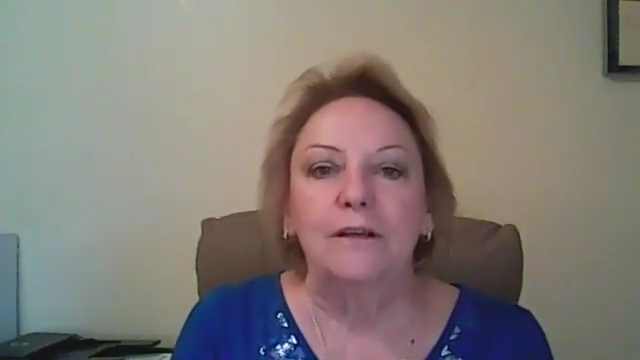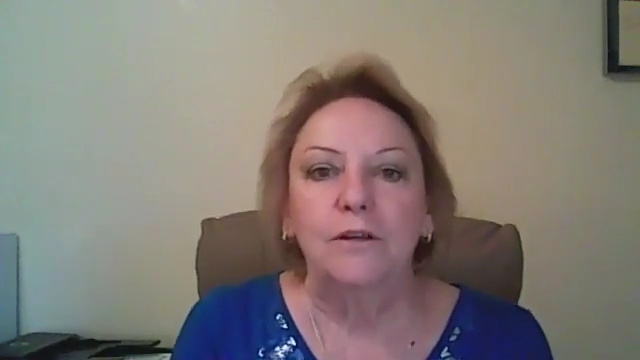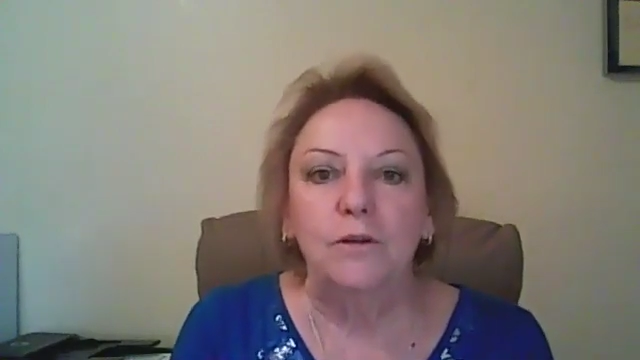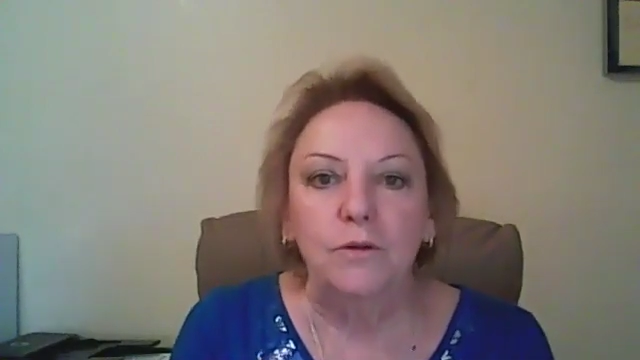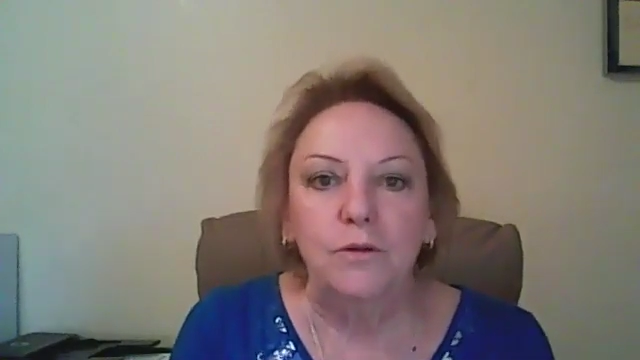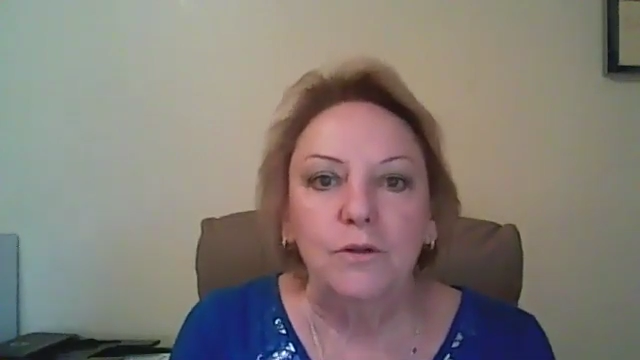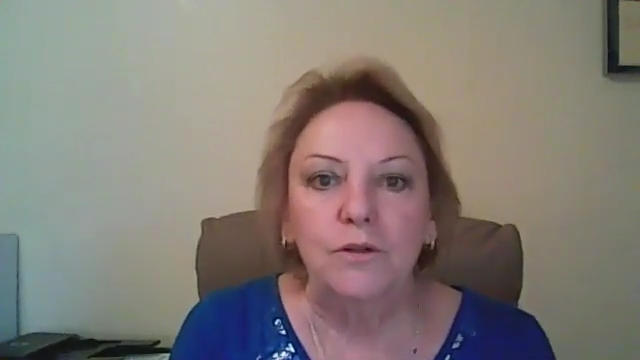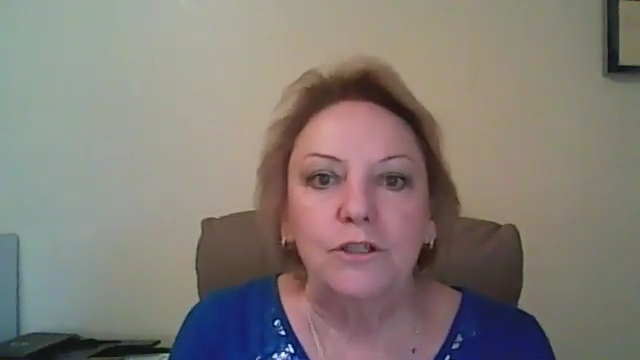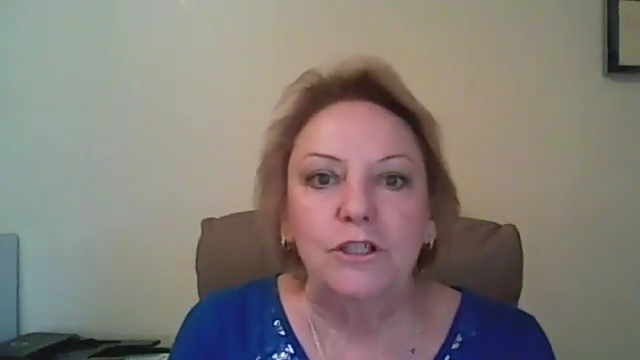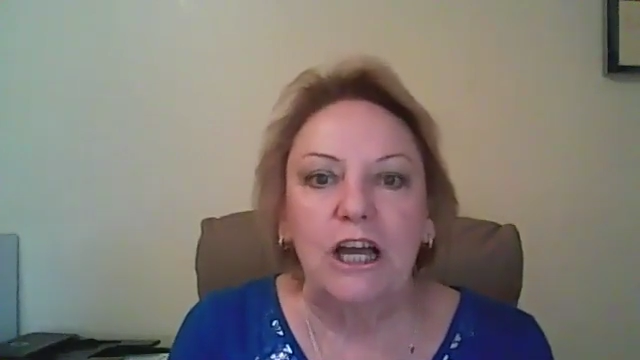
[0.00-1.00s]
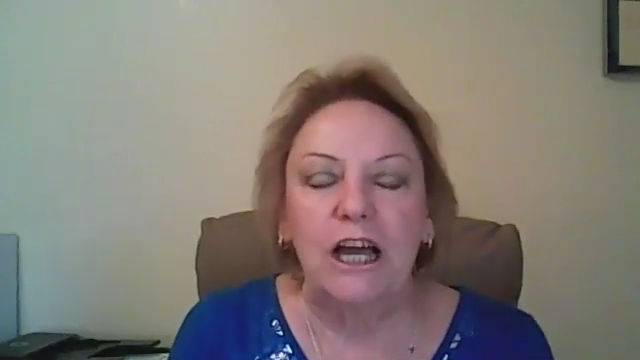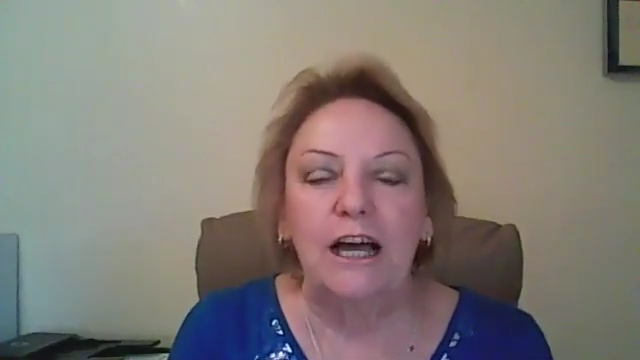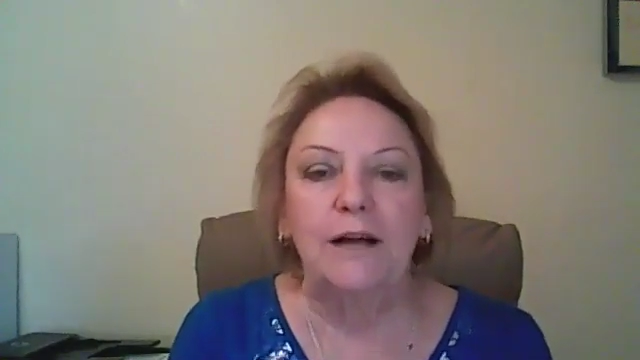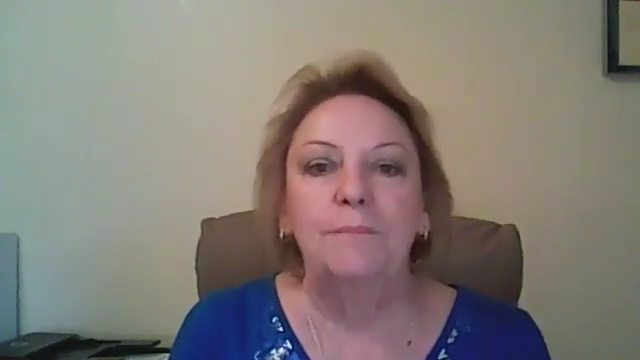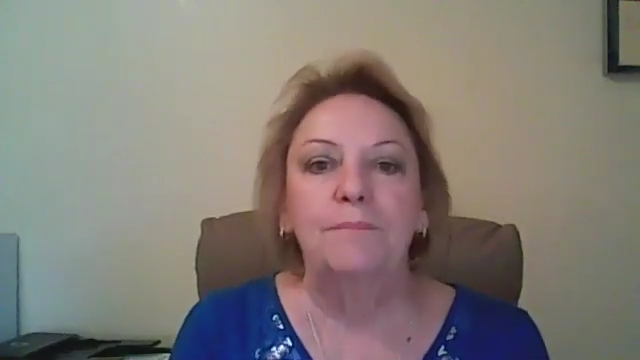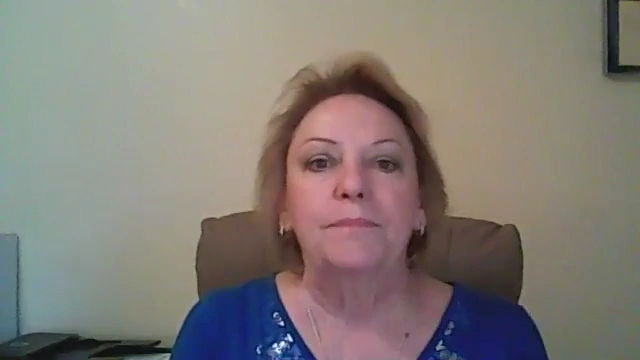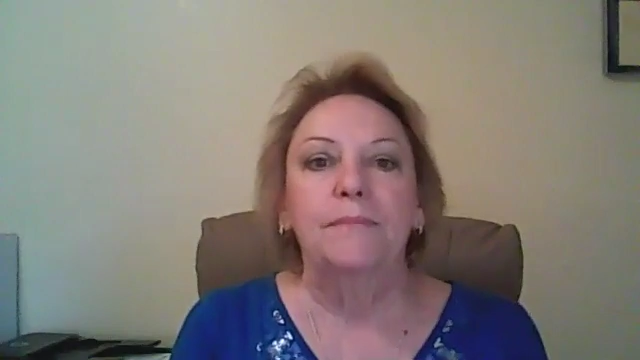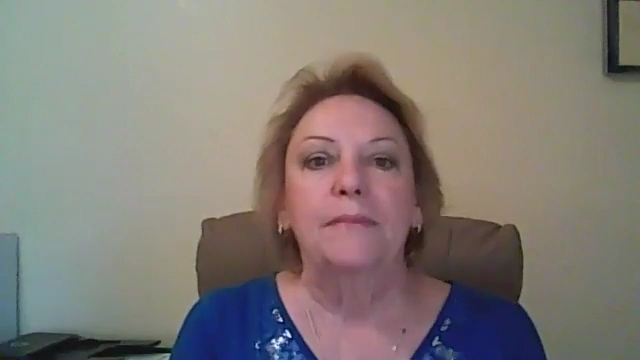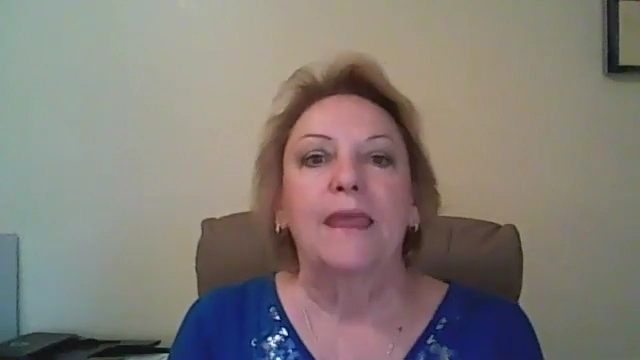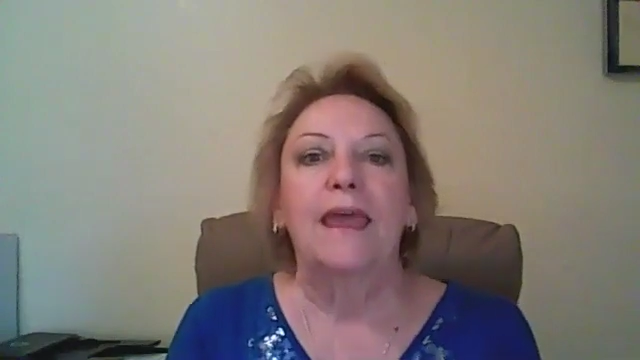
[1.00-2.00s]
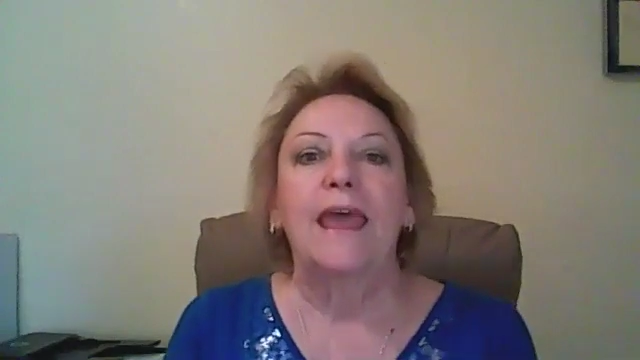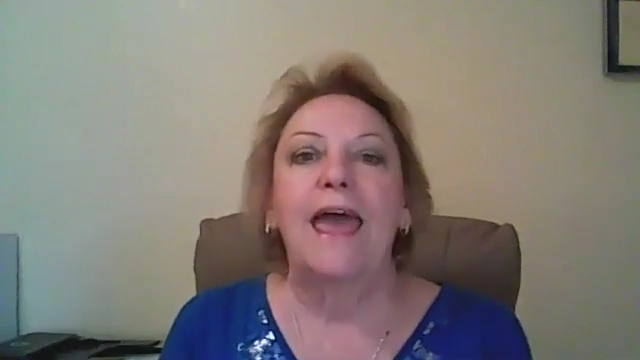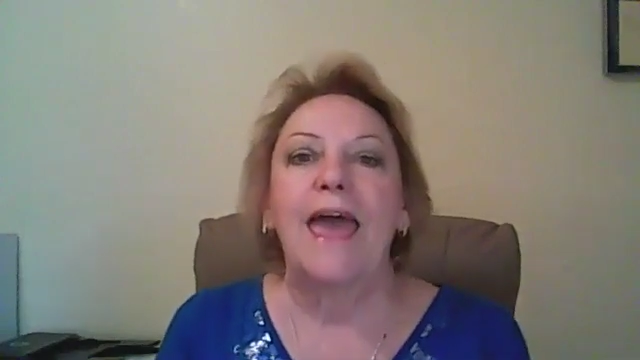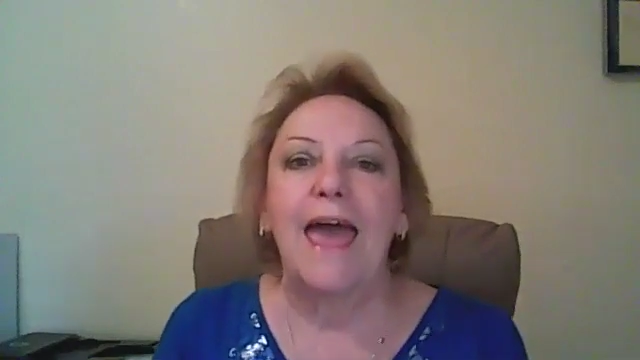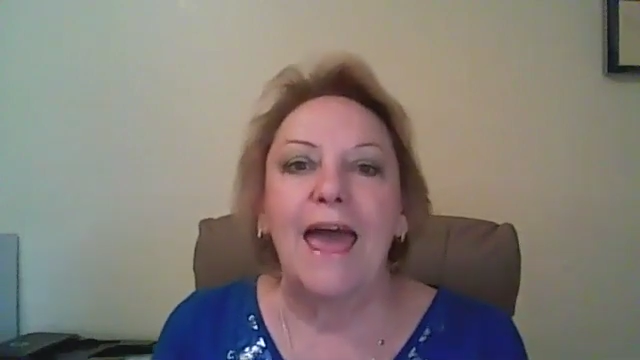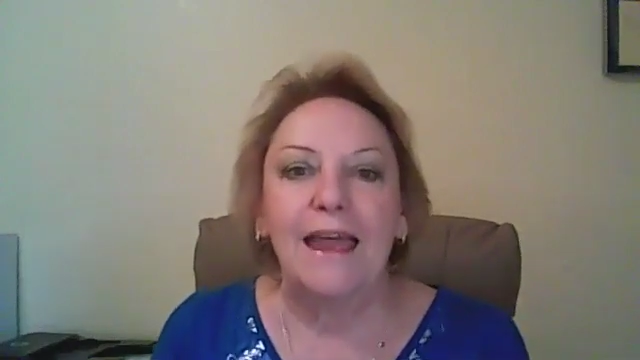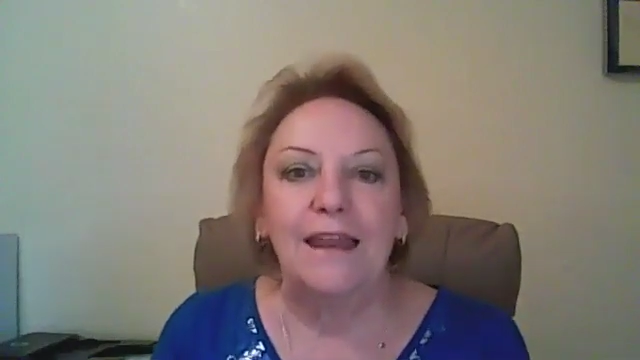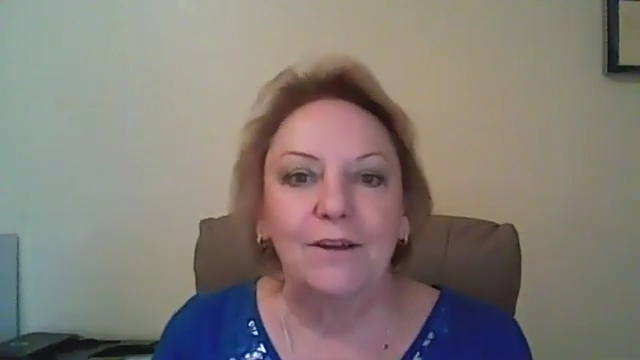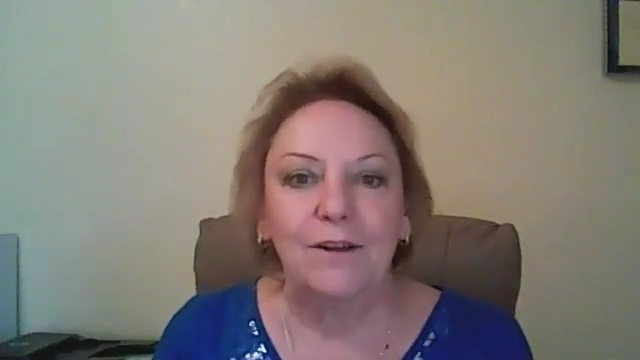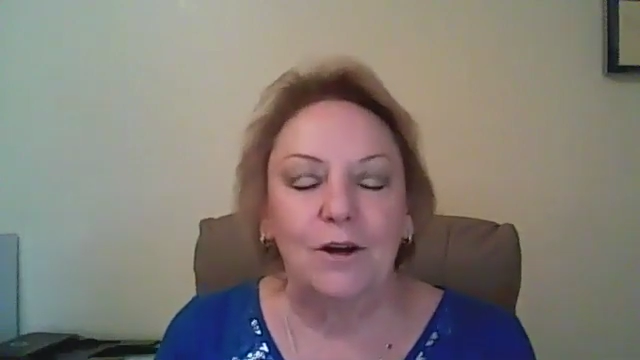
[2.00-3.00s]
you do your job and